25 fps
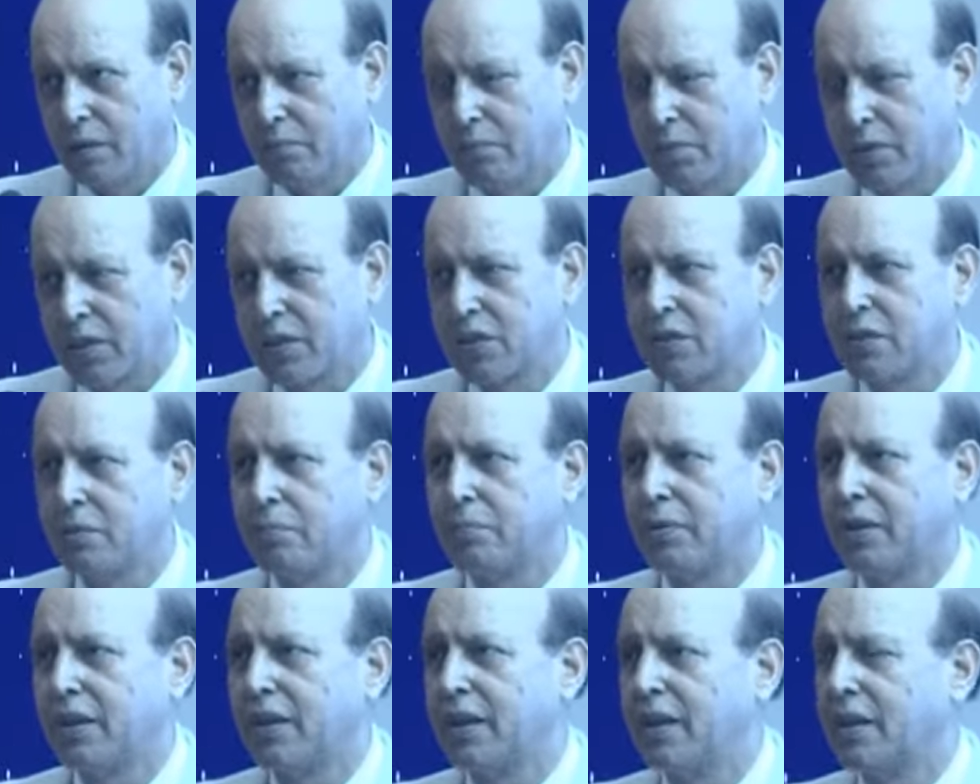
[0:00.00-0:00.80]

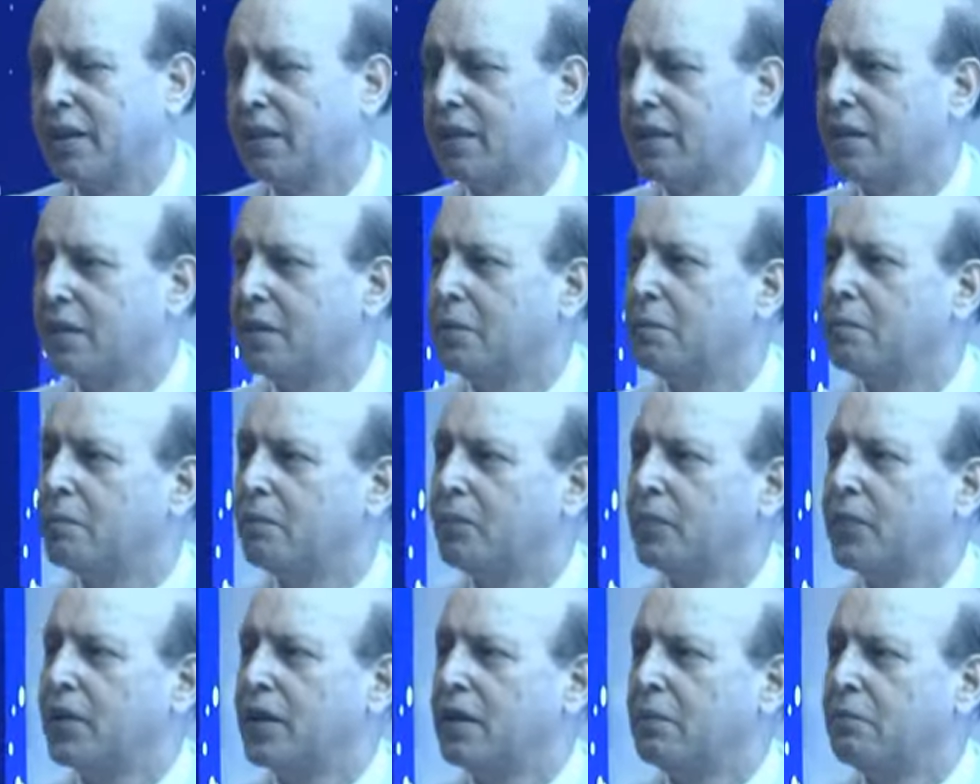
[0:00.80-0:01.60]
principally the
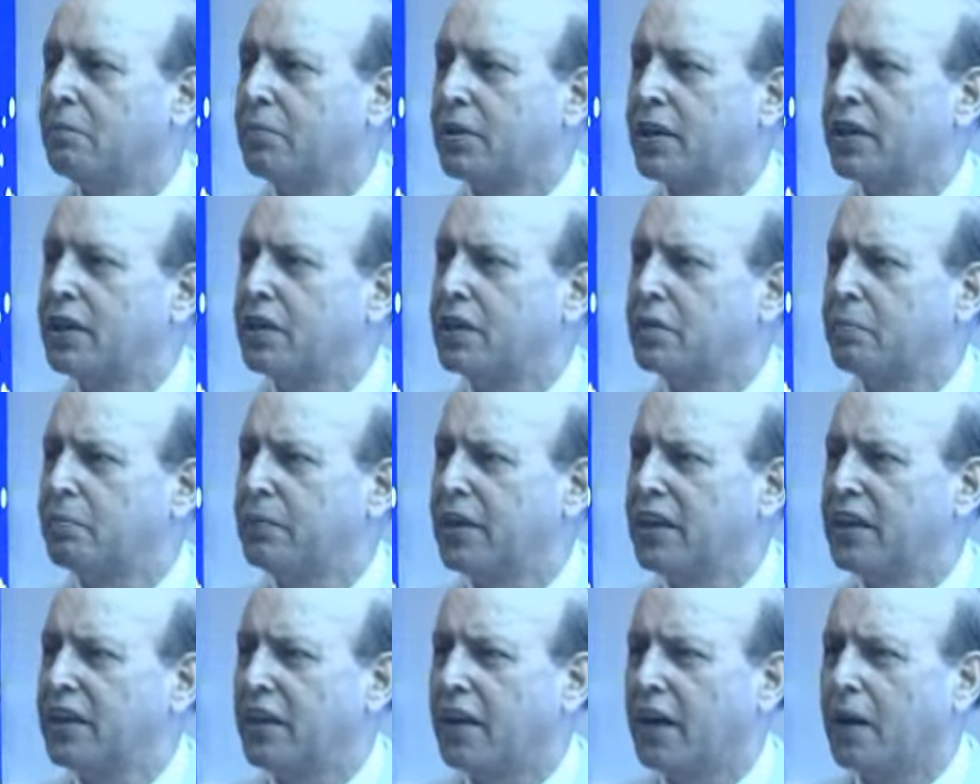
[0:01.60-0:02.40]
print
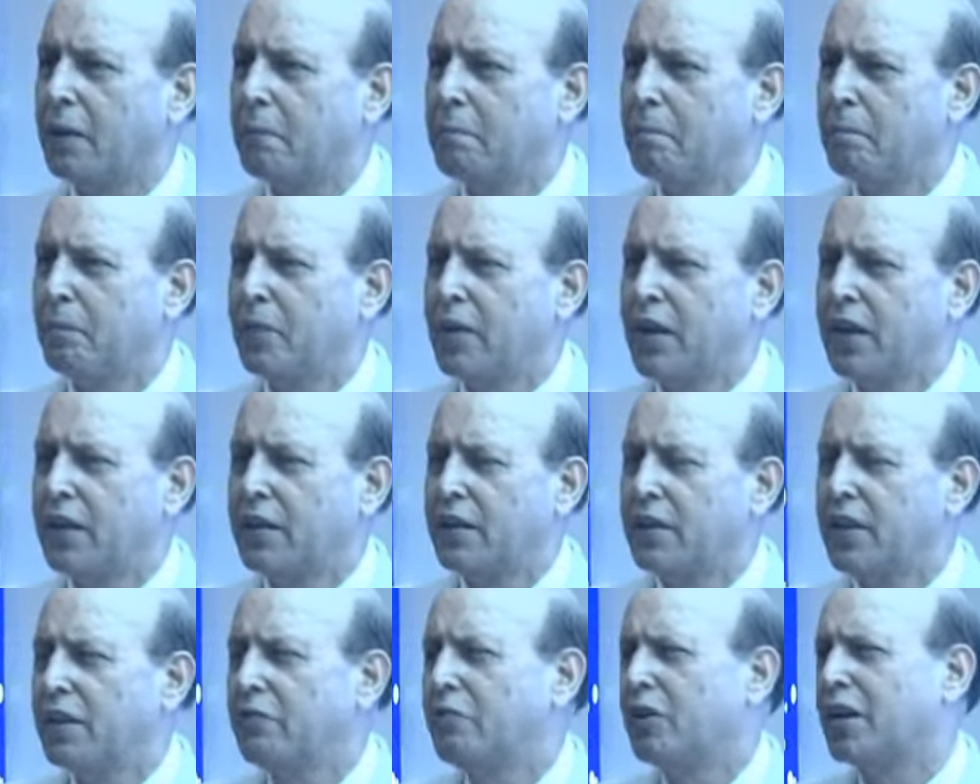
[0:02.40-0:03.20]
media,
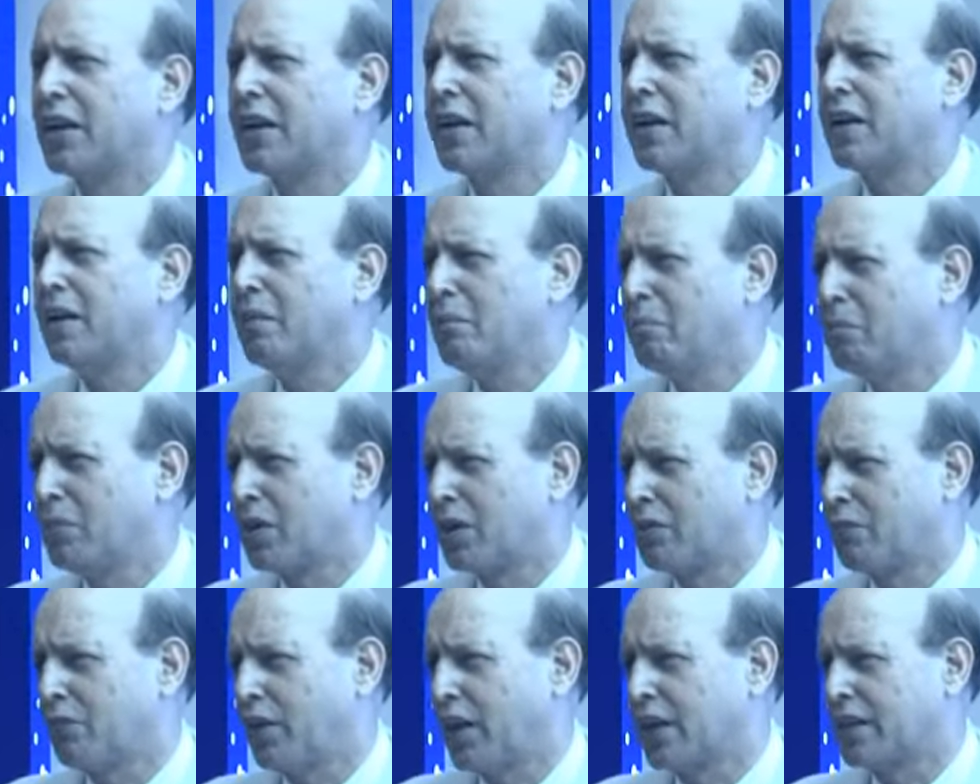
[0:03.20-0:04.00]
there were a number
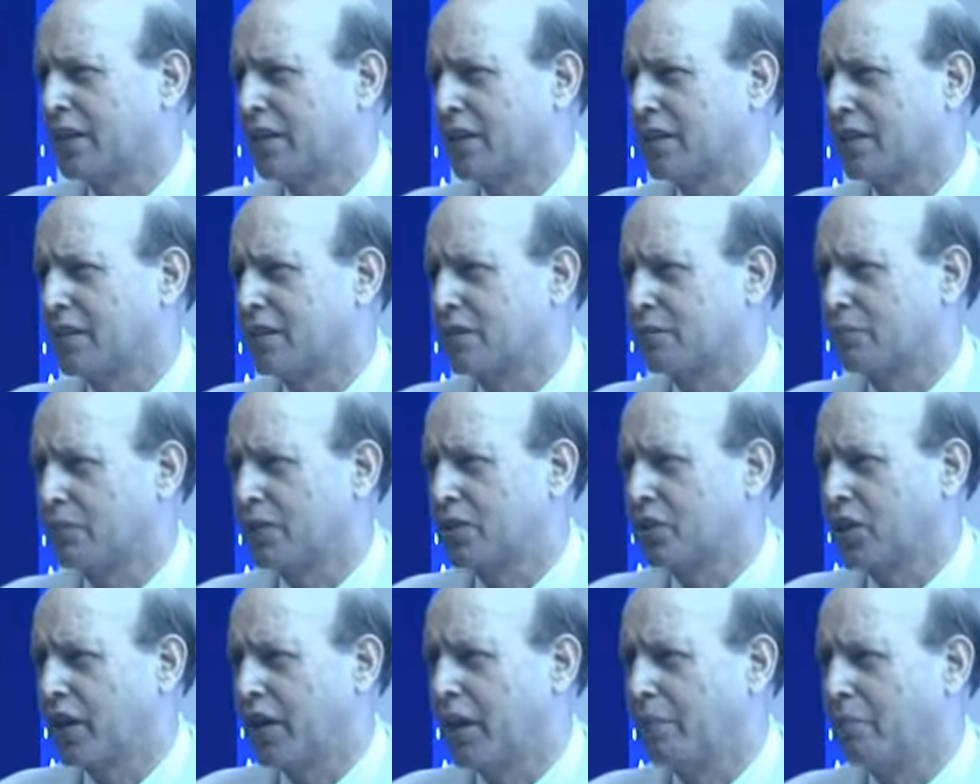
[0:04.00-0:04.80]
of articles
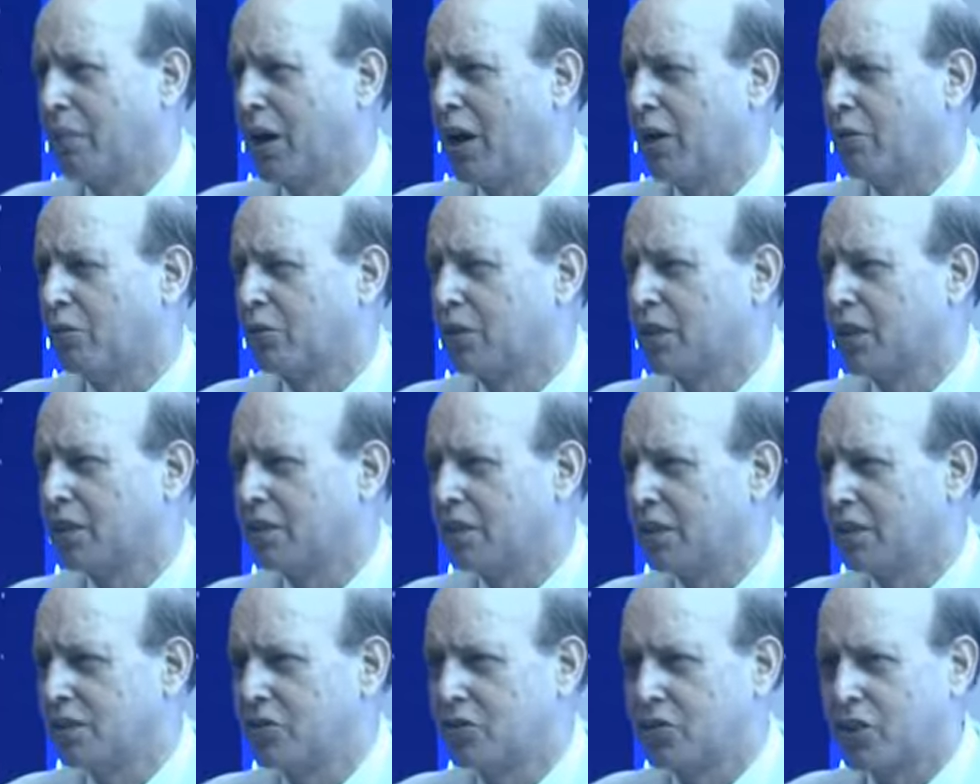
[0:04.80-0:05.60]
which came out
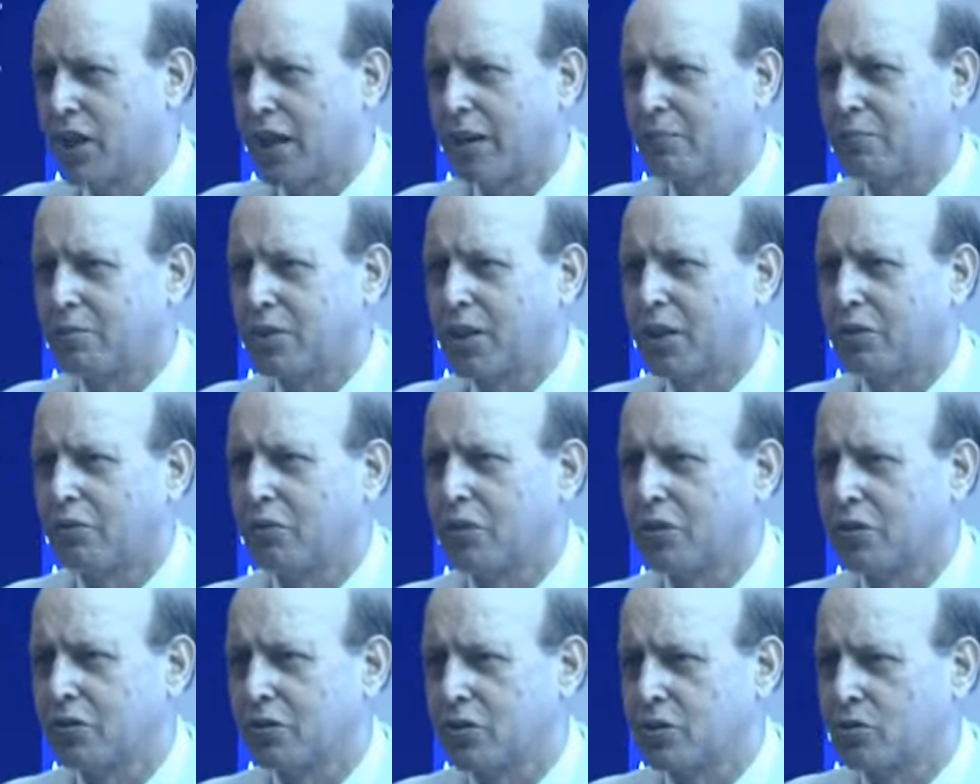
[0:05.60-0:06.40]
that these chaps are
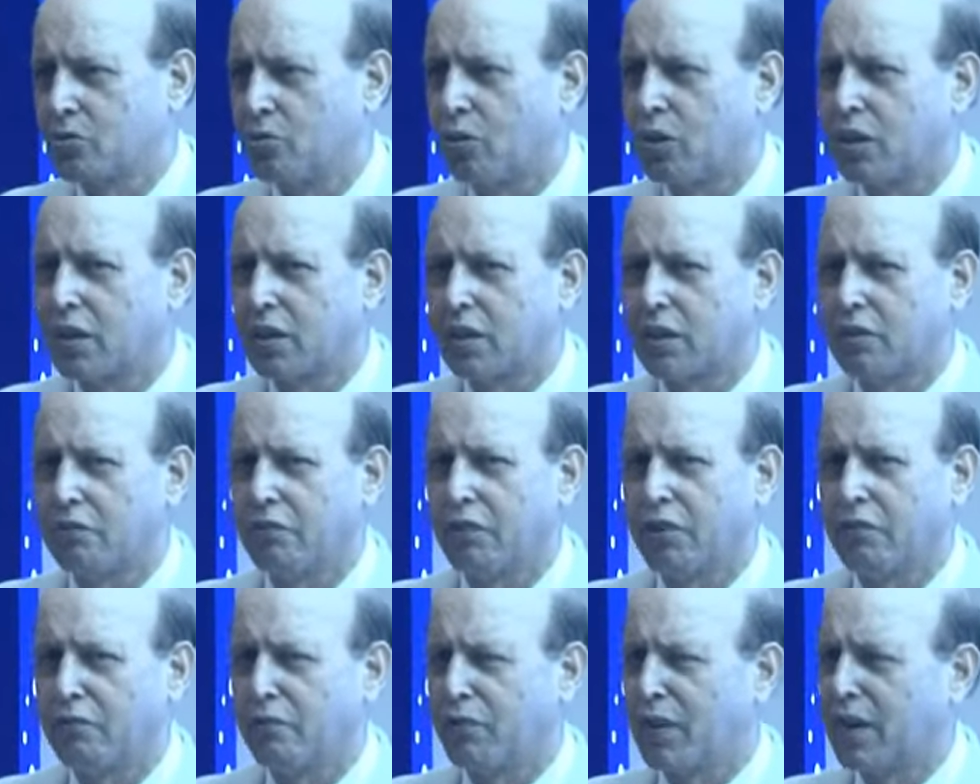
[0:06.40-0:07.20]
going to squander
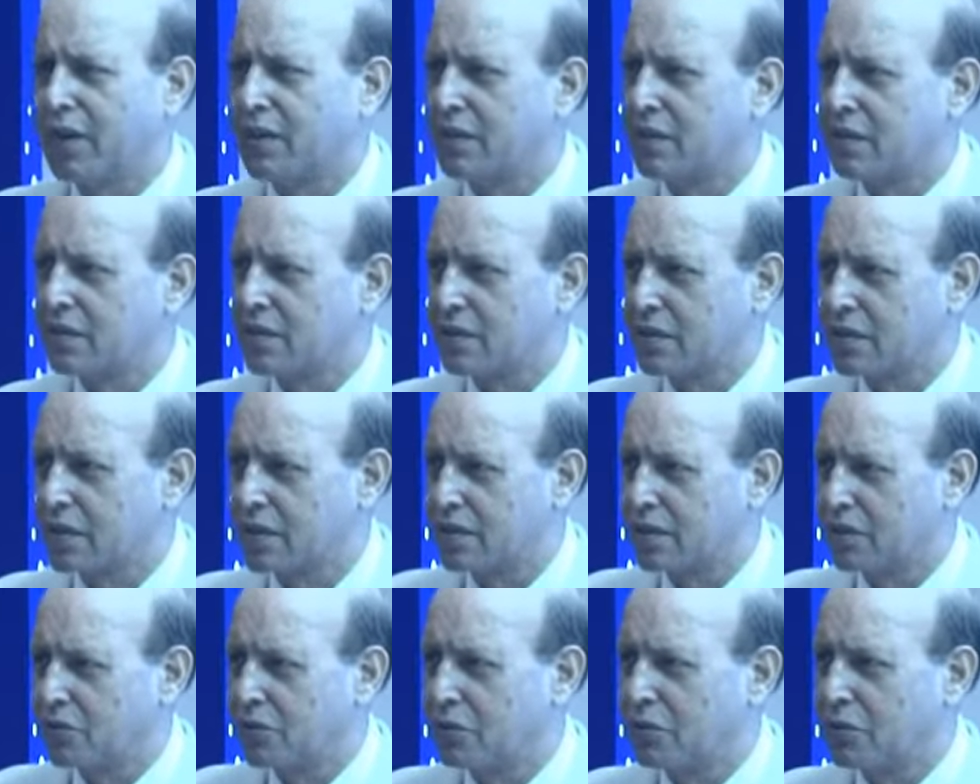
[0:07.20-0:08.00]
away funds, that
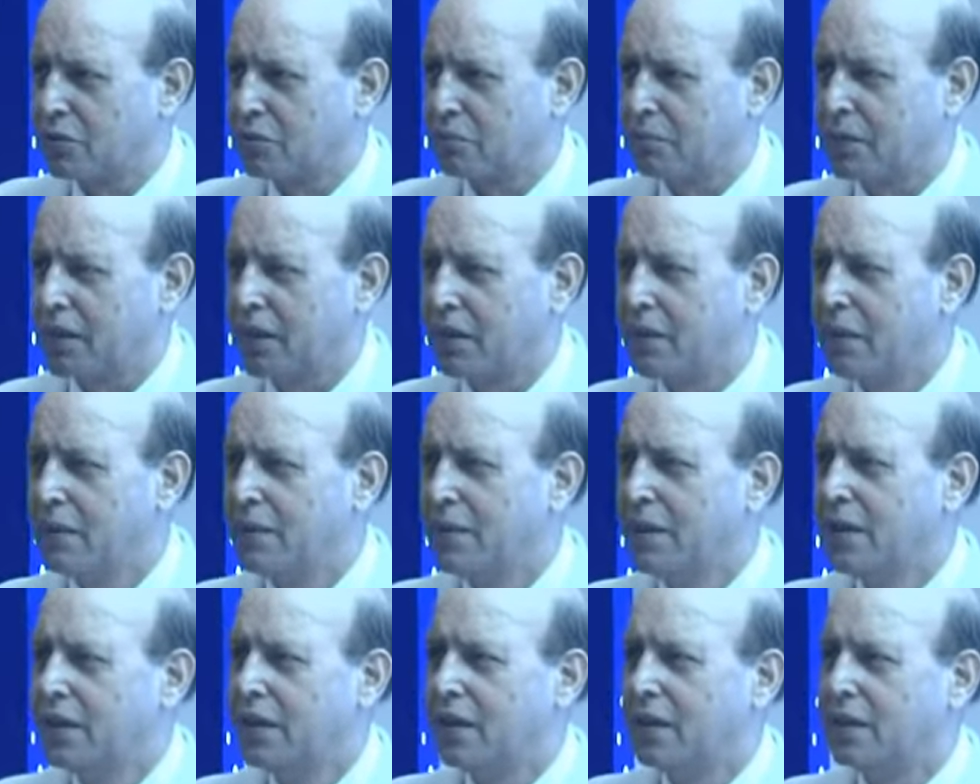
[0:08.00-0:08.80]
is going to be
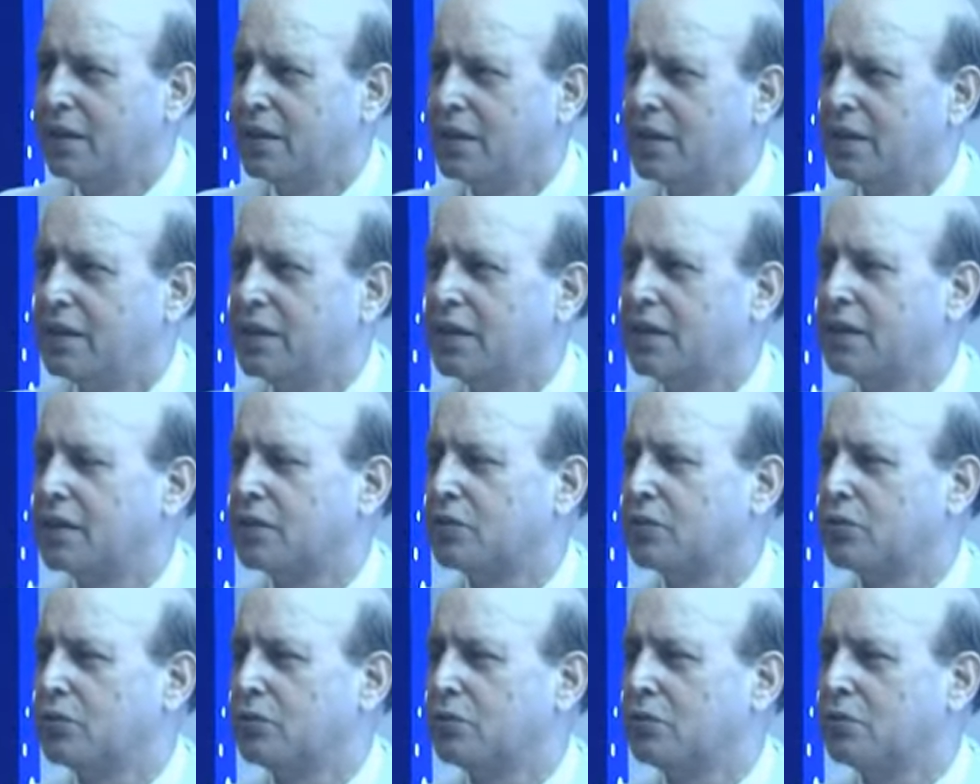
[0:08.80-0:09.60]
leading
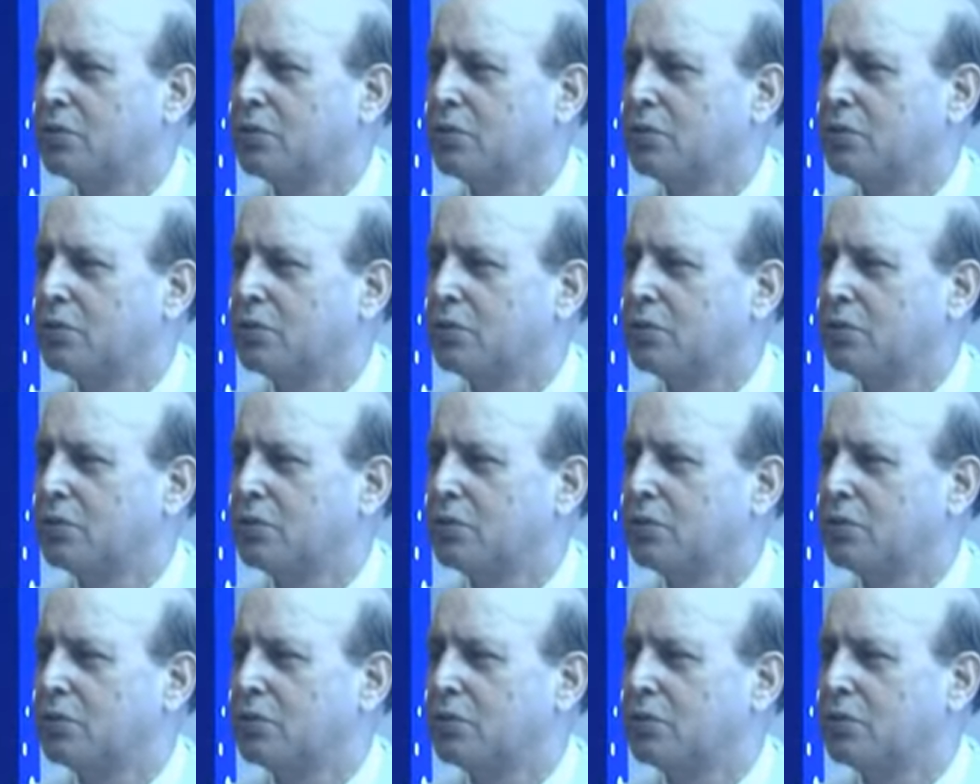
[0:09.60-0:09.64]
to